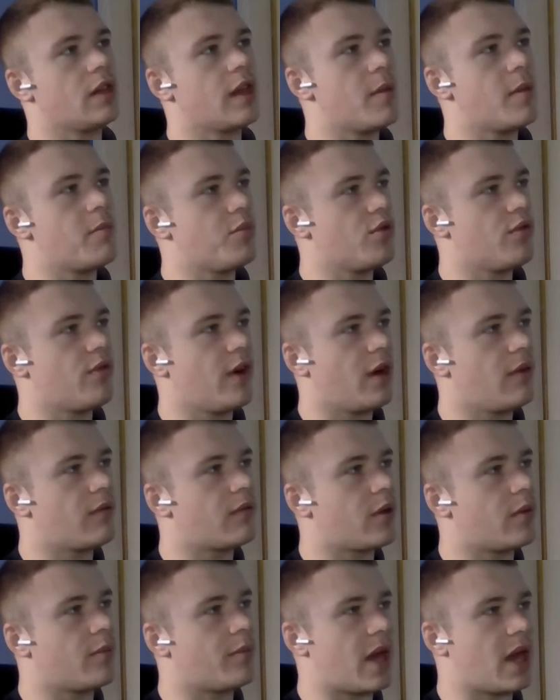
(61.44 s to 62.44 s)
they both have
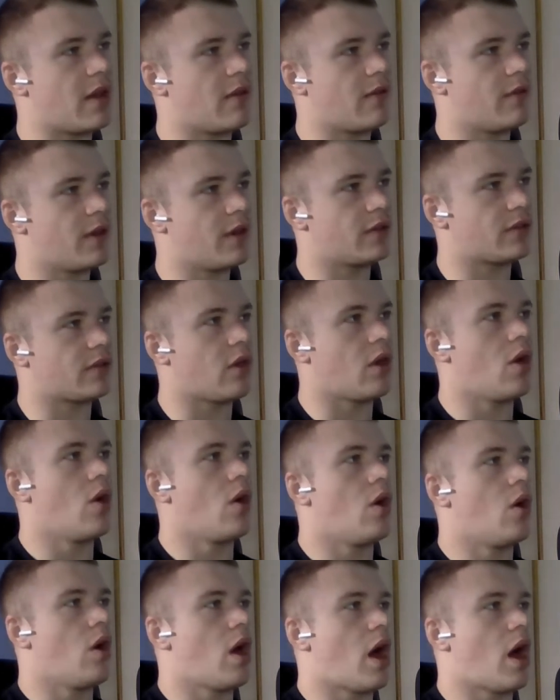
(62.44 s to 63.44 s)
their benefits.
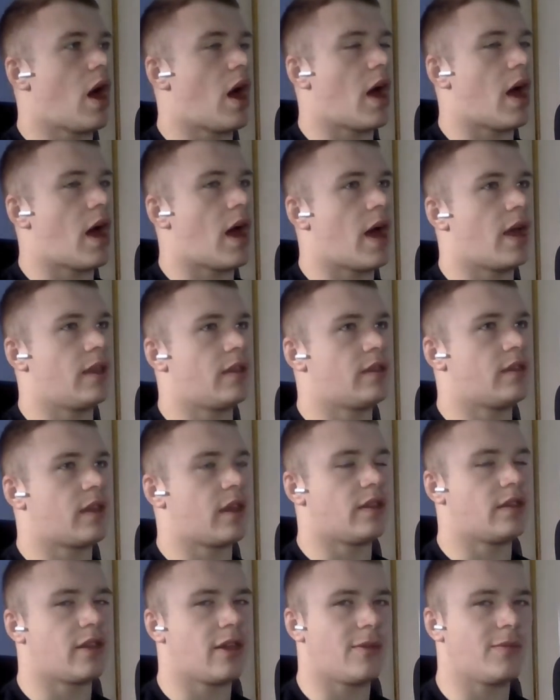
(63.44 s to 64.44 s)
And
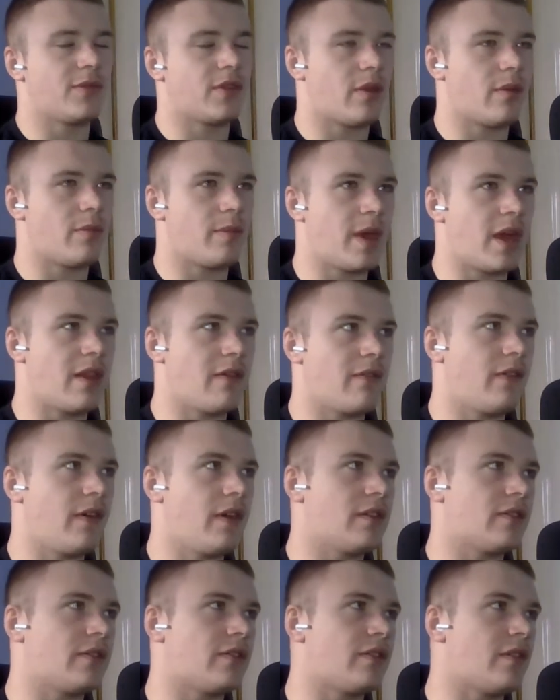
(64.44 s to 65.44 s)
in terms of the
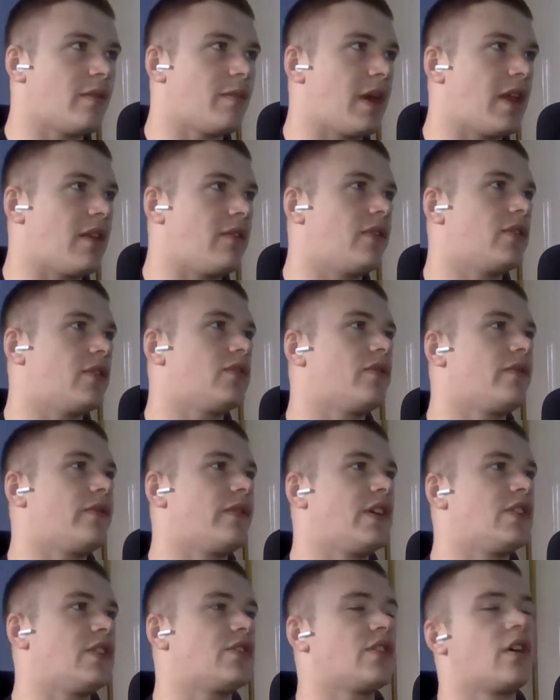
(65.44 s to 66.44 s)
benefits of
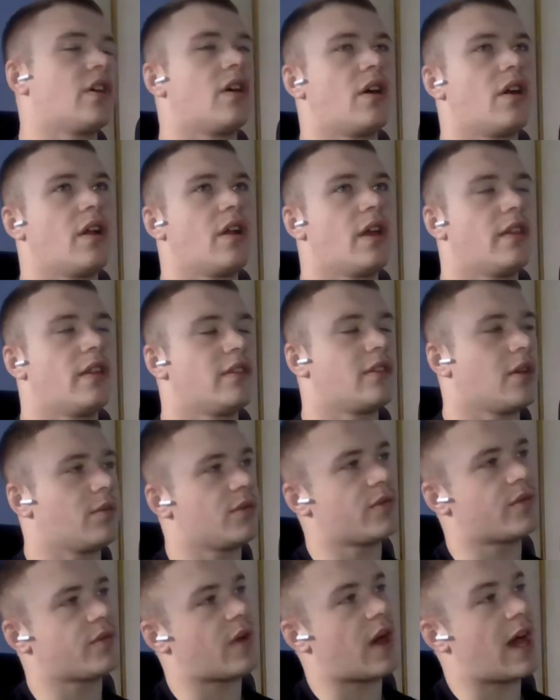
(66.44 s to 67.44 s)
each are, in
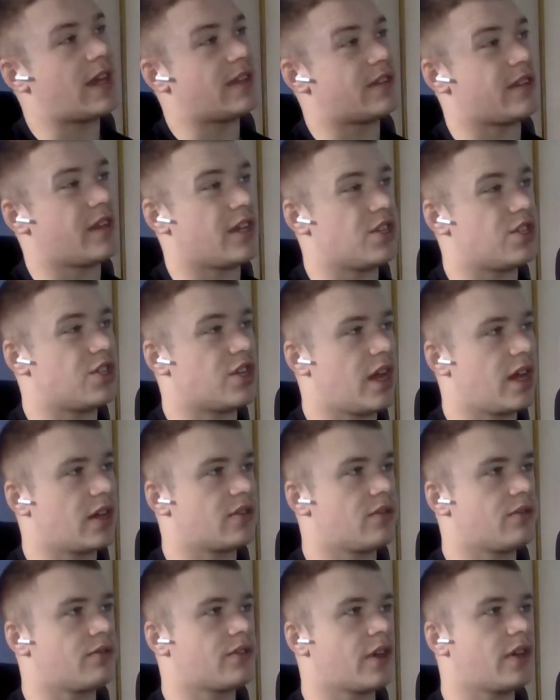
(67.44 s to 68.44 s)
terms of isolation
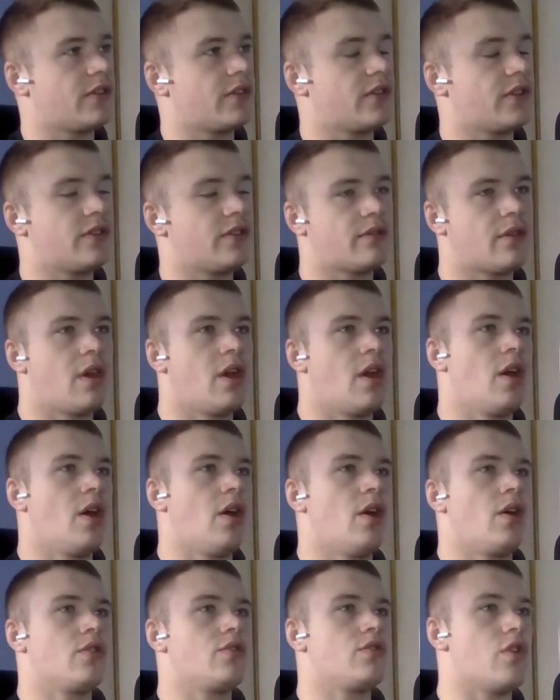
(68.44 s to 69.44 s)
exercises,
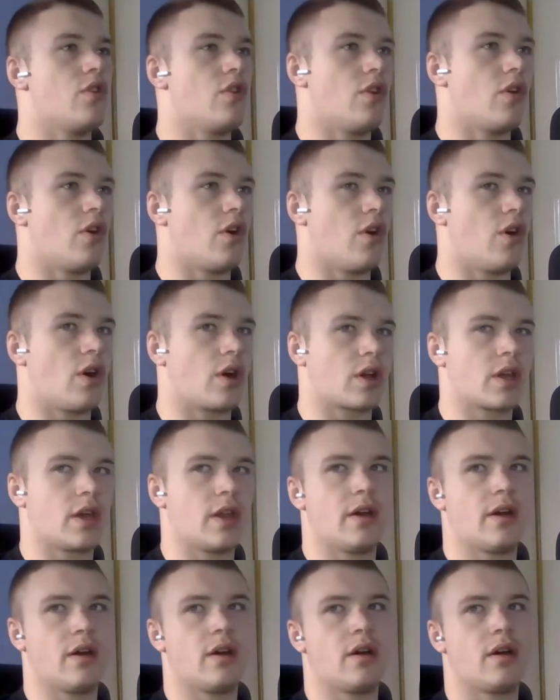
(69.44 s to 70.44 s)
you're not
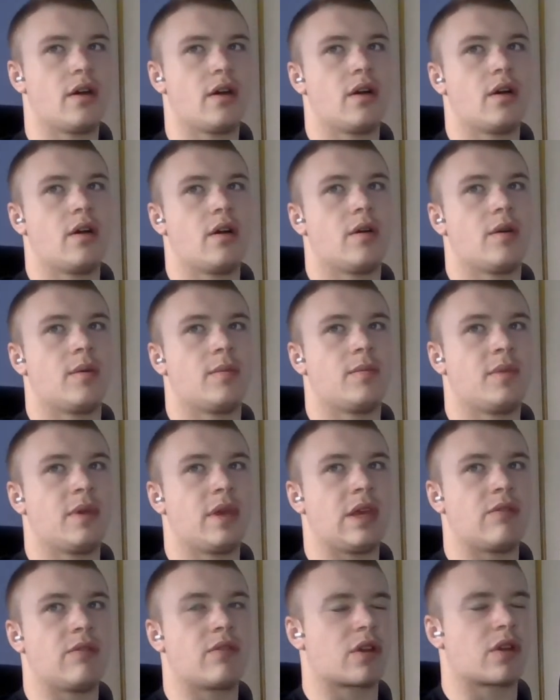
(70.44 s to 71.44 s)
gonna
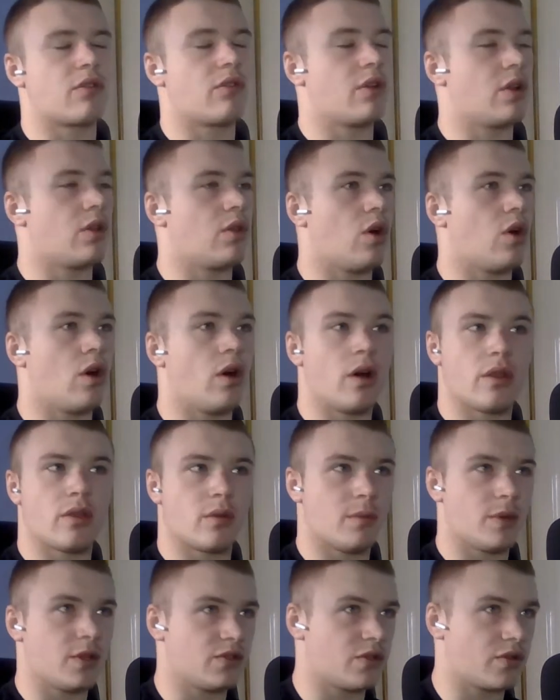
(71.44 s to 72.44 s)
be recruiting a lot of
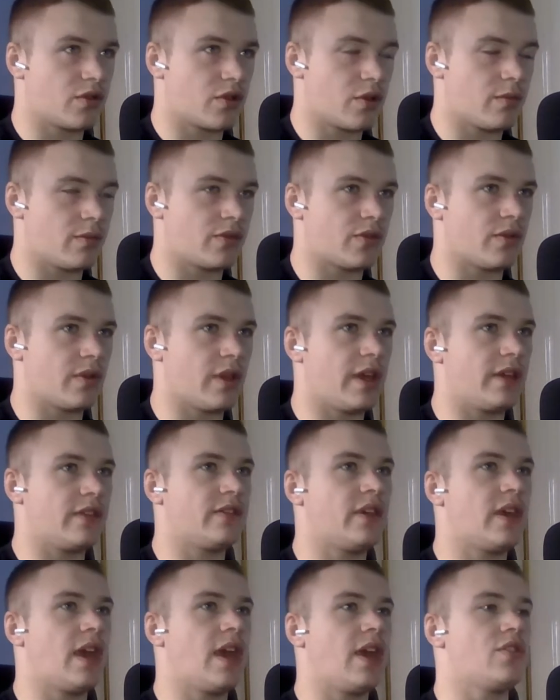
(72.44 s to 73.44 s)
other muscle groups. So
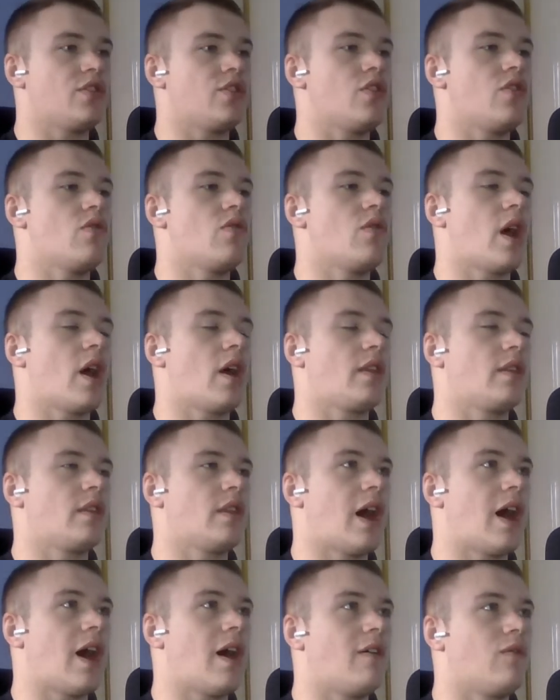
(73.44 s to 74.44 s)
let's say you
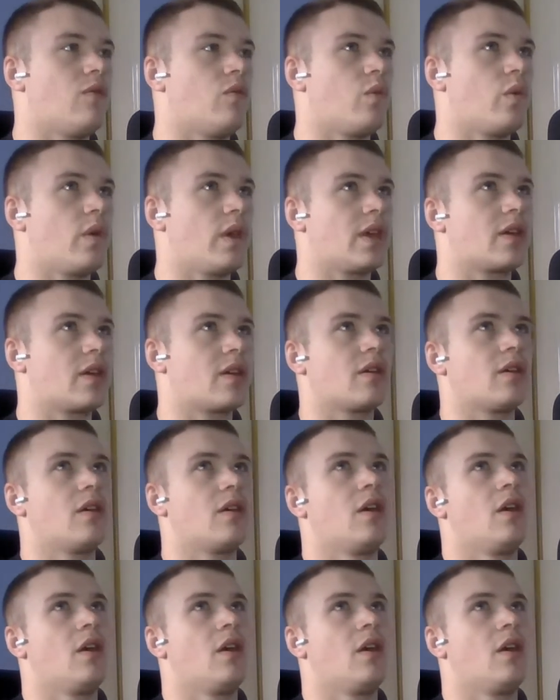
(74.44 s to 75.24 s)
have weak